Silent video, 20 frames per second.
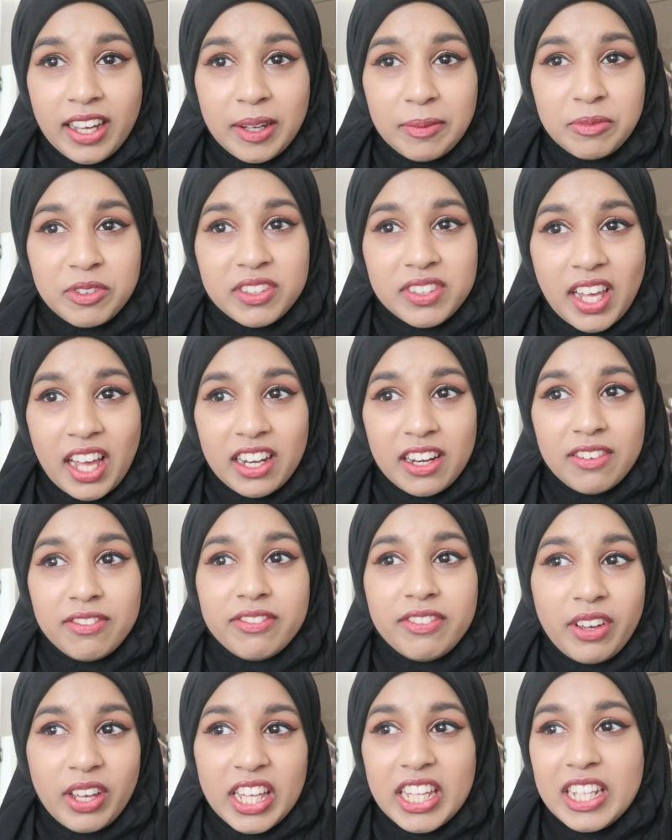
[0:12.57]
I'm just kind
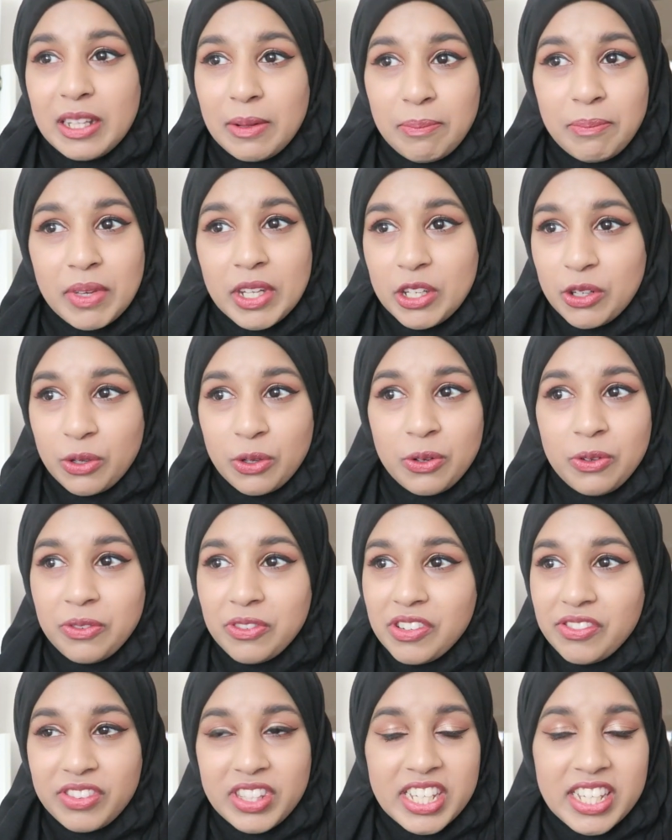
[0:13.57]
of in the middle
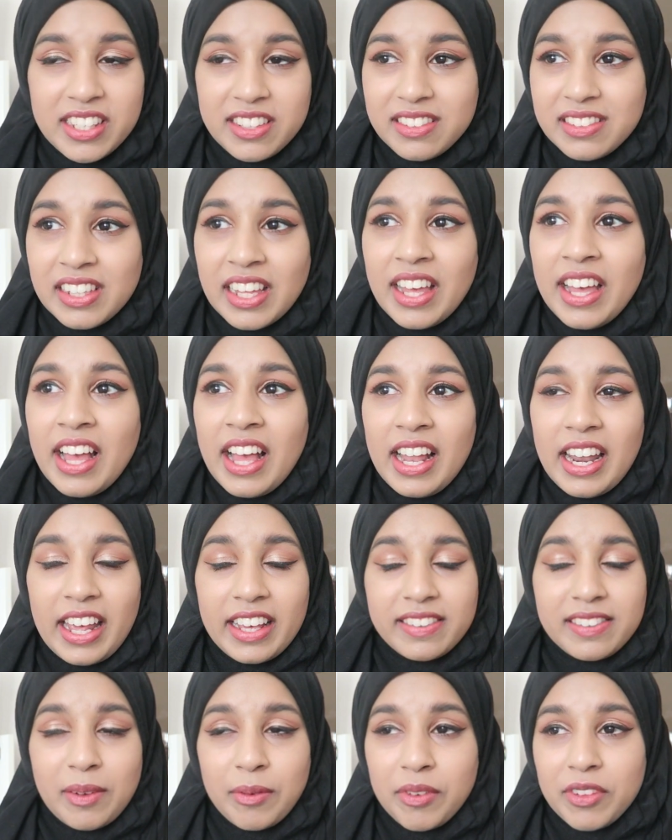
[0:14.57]
with these.
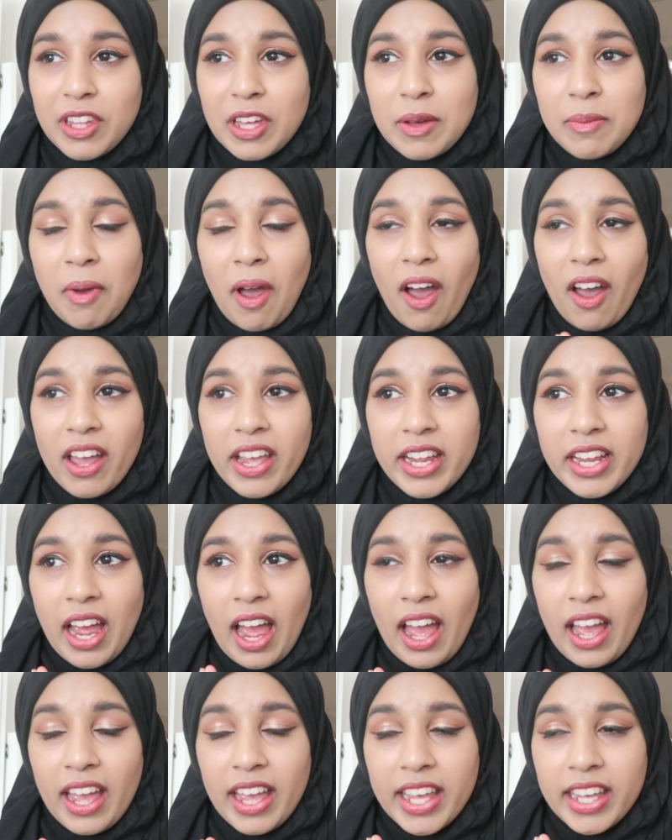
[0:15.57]
Like some of them
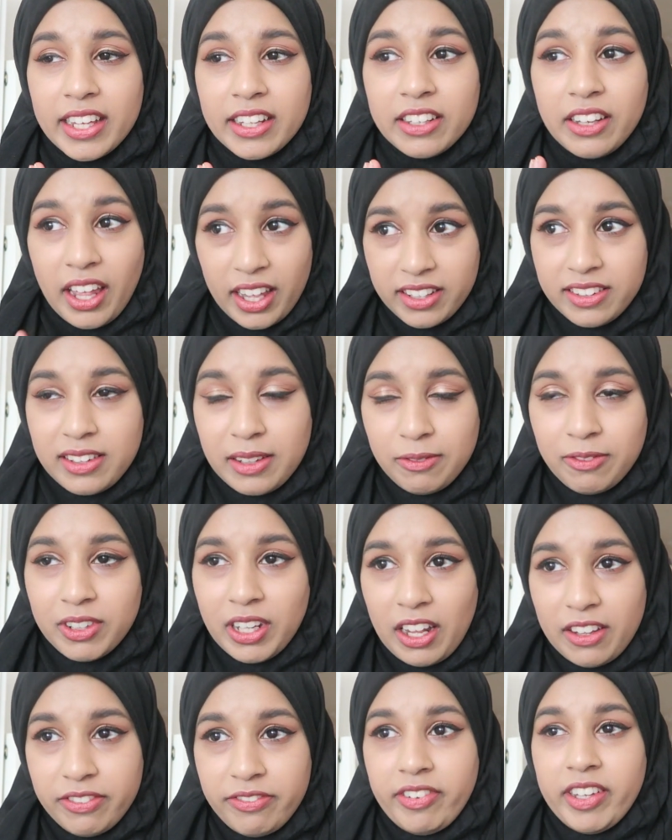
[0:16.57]
I liked them
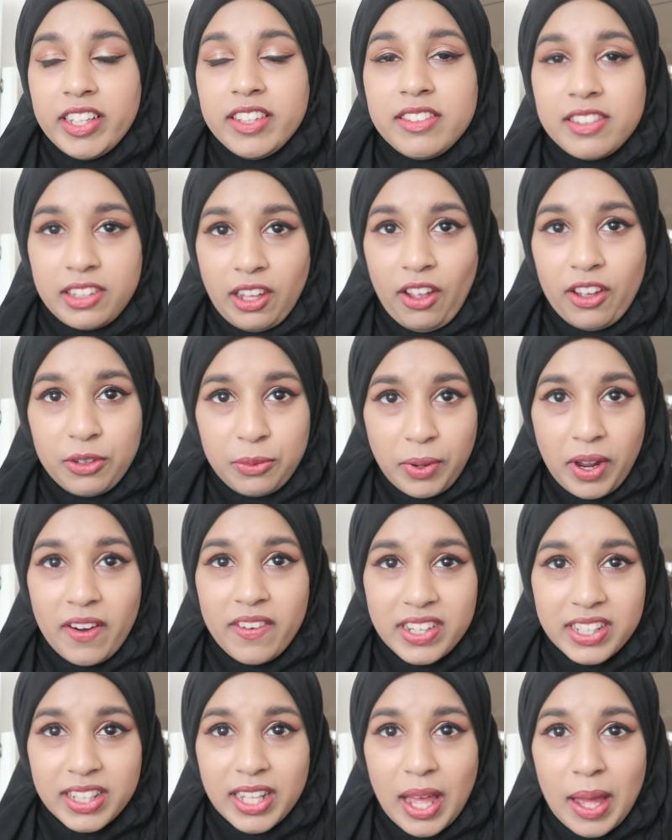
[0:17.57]
when I first started
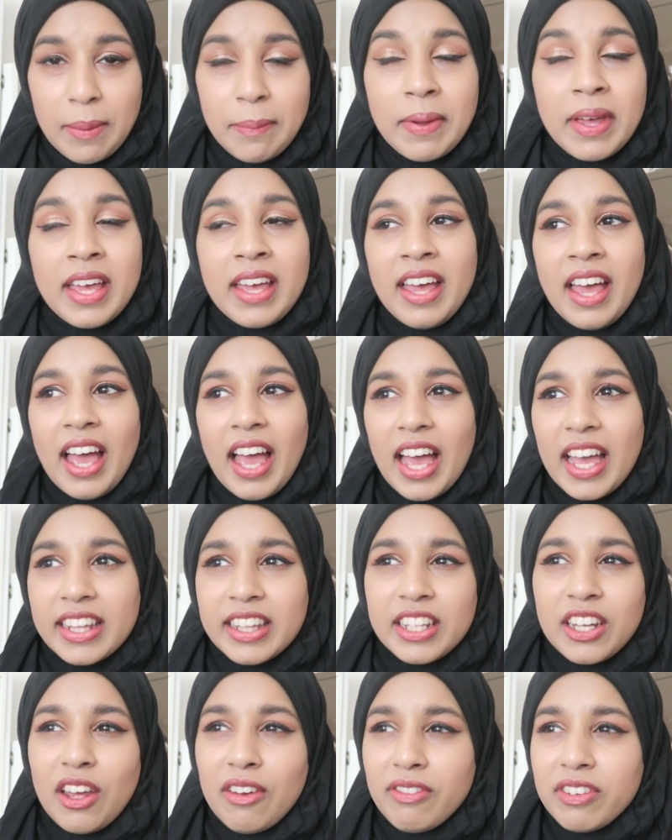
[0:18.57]
wearing them,
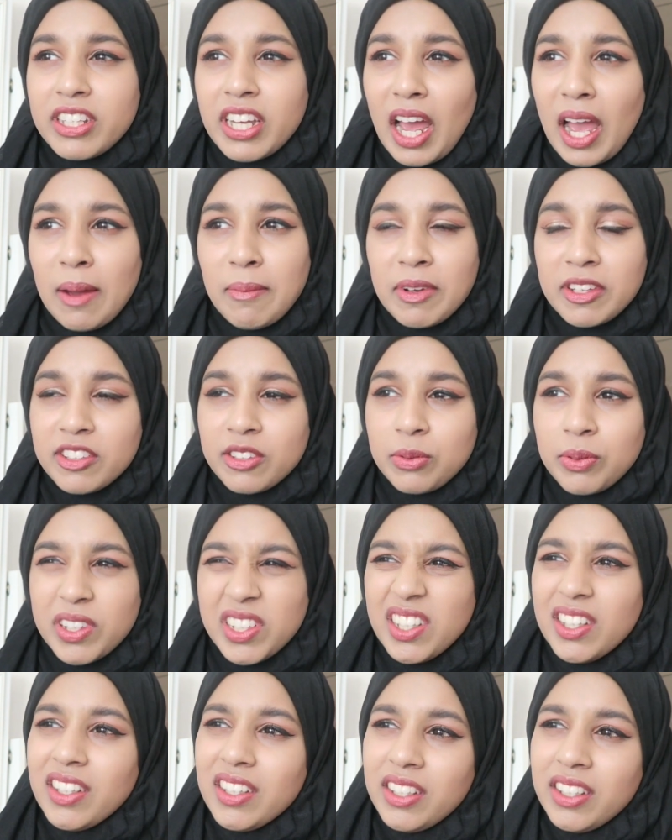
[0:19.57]
and then over time I just
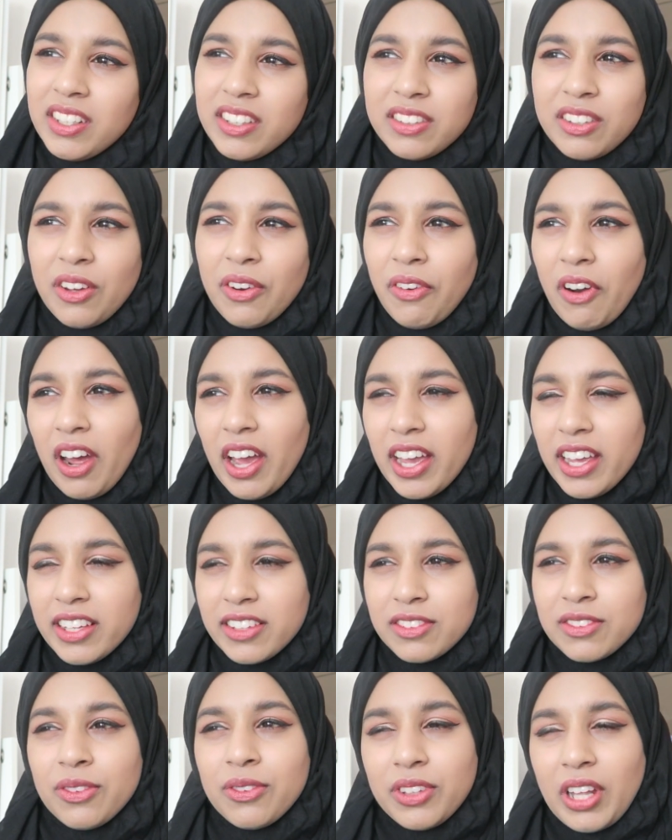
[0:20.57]
went, it's alright,
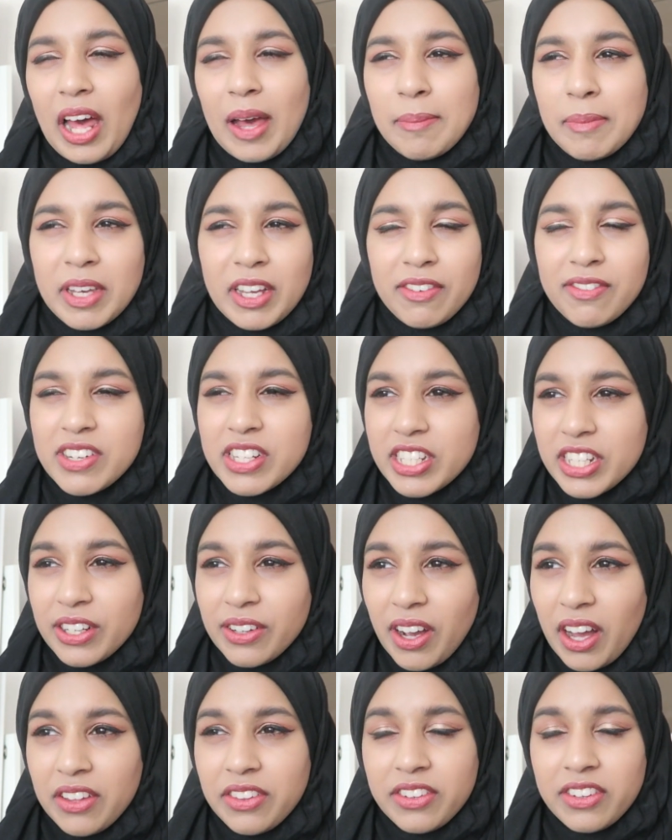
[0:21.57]
it's not that big of a
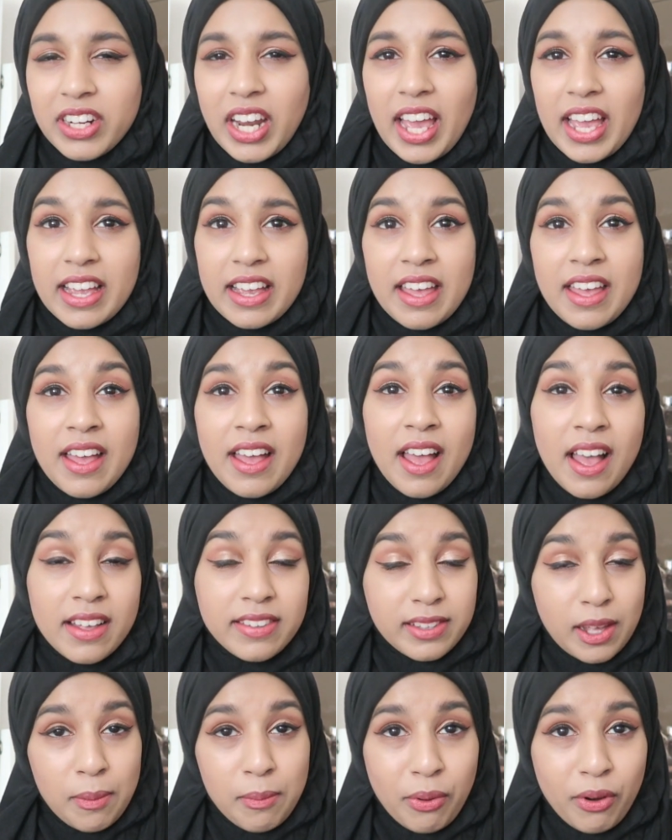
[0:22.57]
deal. I feel like
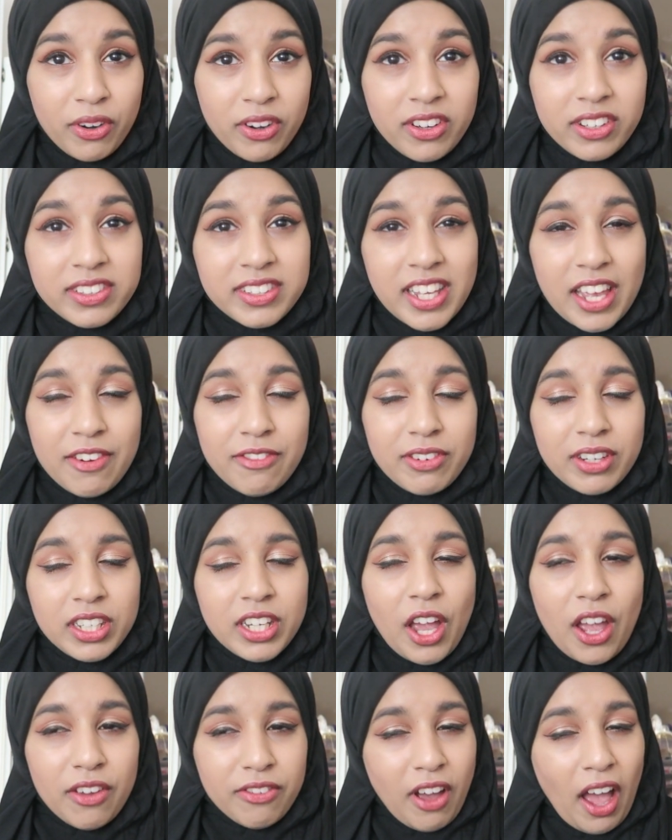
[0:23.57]
some products get
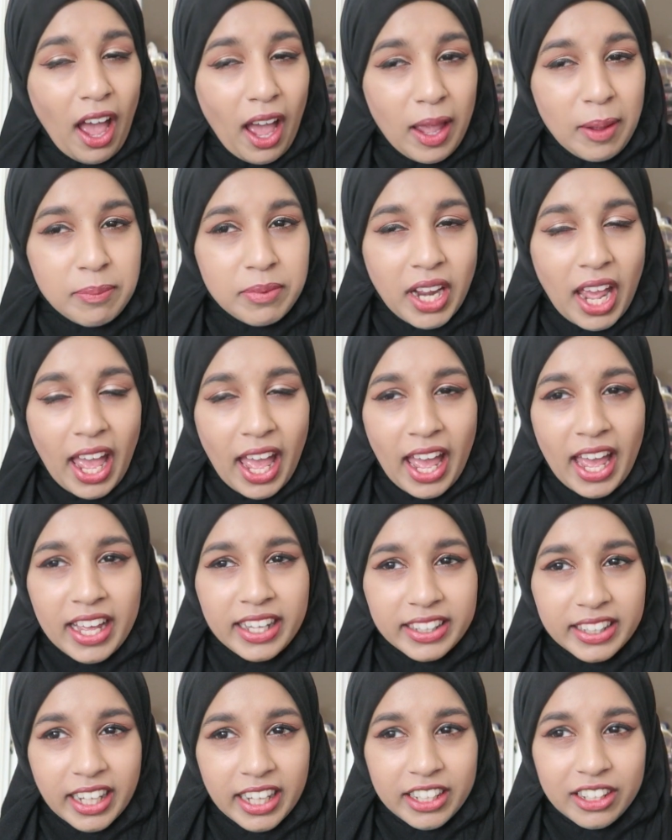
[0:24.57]
really overhyped
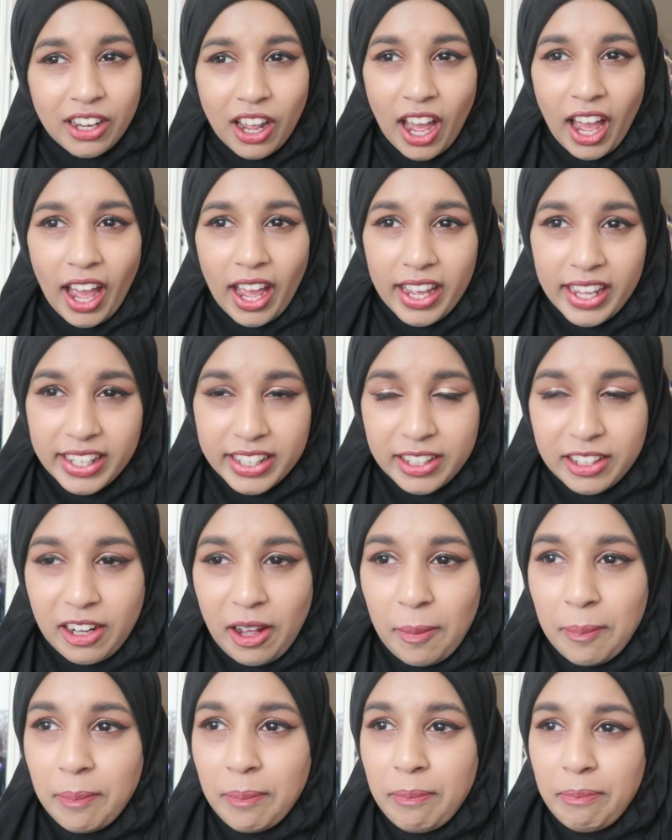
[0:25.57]
and then I ended
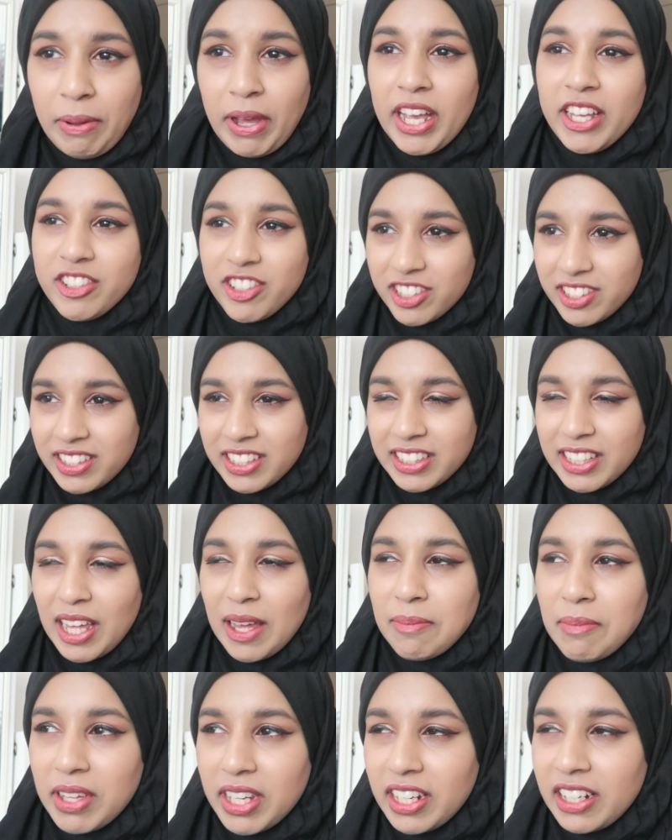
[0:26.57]
up purchasing
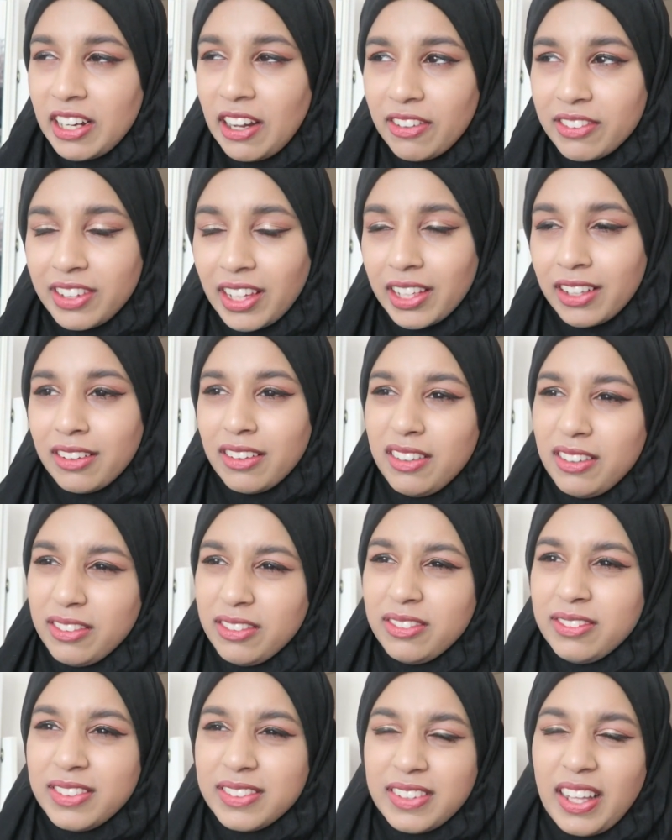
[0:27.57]
them and then I was like,
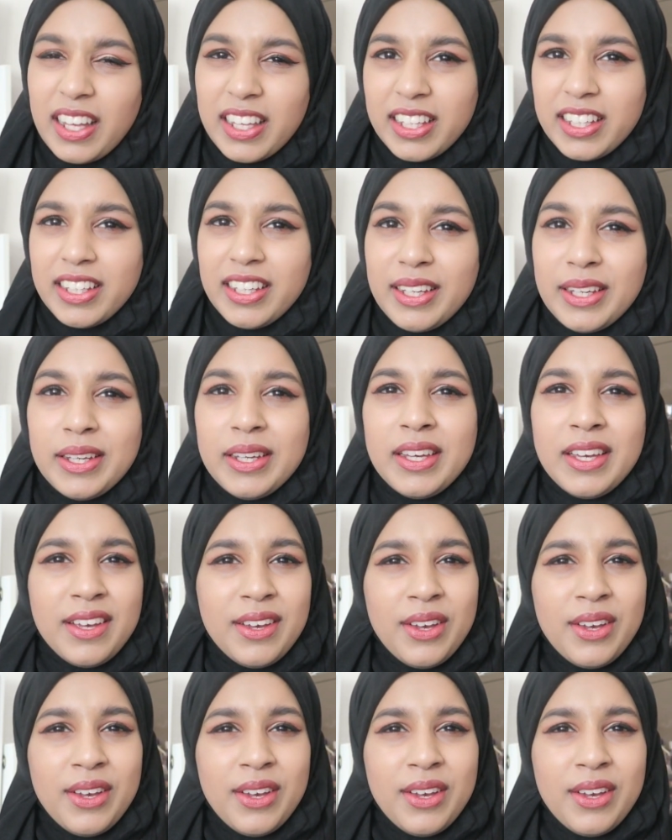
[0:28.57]
oh, is that it?